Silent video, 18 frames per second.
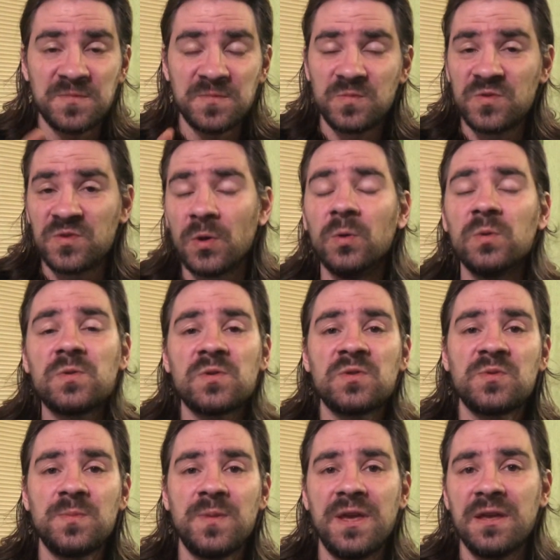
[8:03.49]
so to
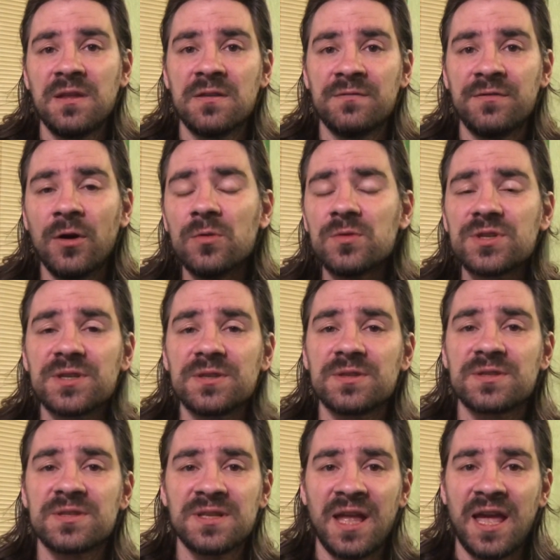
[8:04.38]
speak
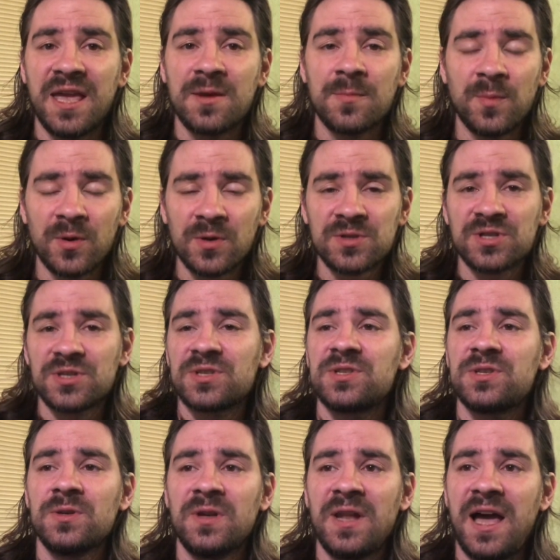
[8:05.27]
devotions like
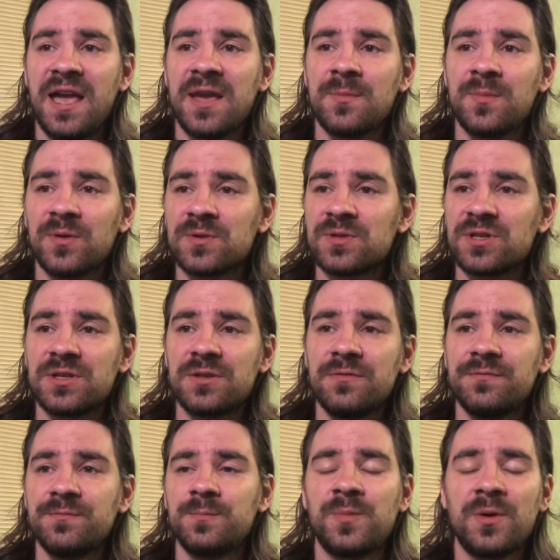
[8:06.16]
projects you like project
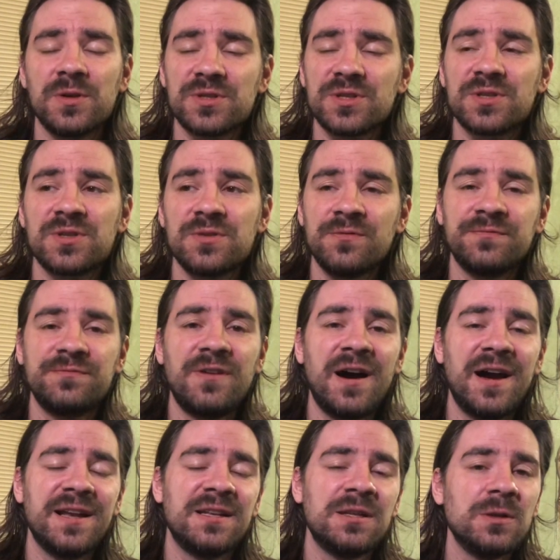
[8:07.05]
you projects you
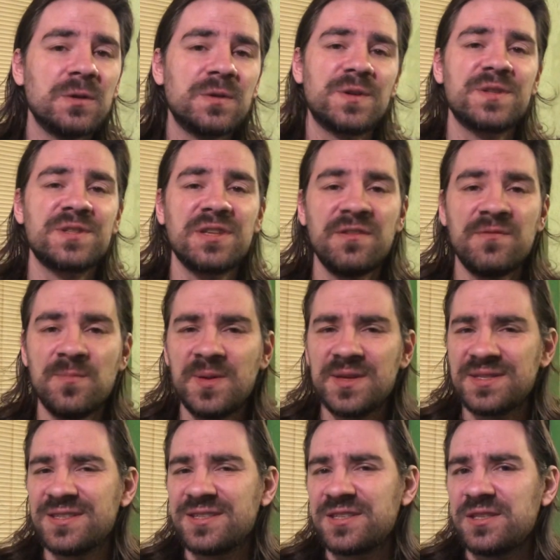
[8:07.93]
find lucrative
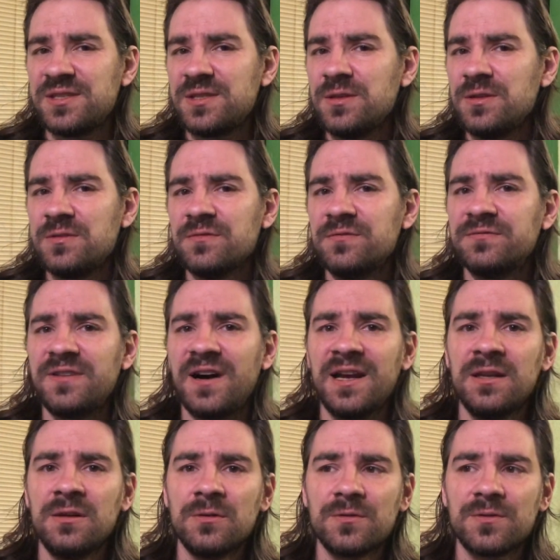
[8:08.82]
businesses you do
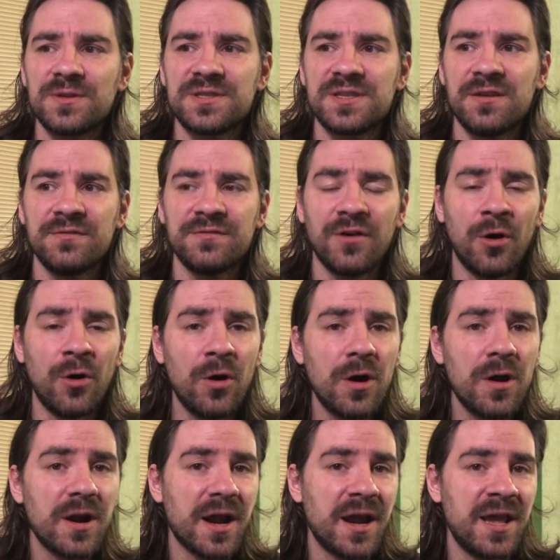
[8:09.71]
find lucrative
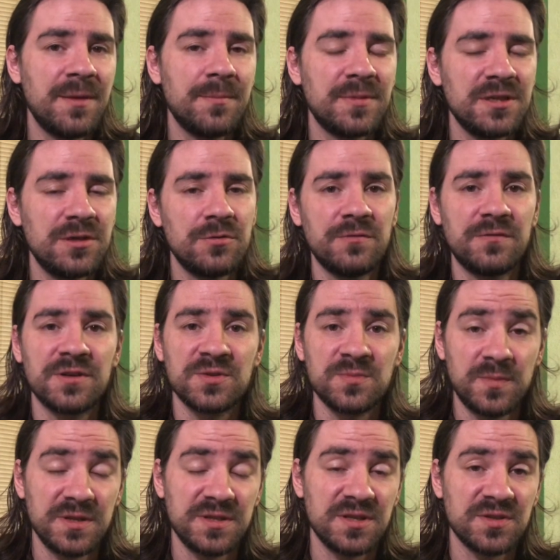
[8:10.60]
or a maneuvers
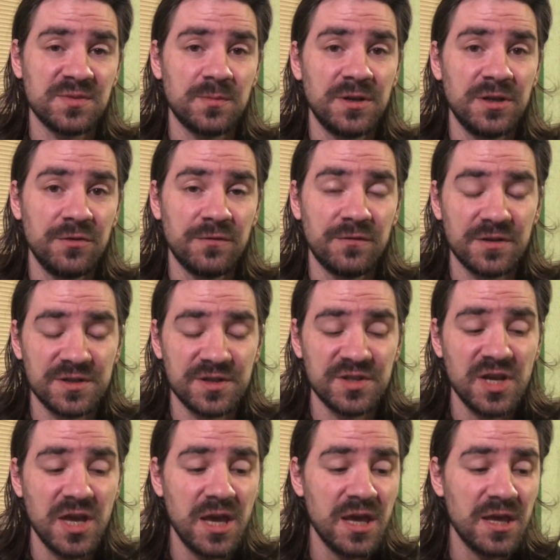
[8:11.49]
business maneuvers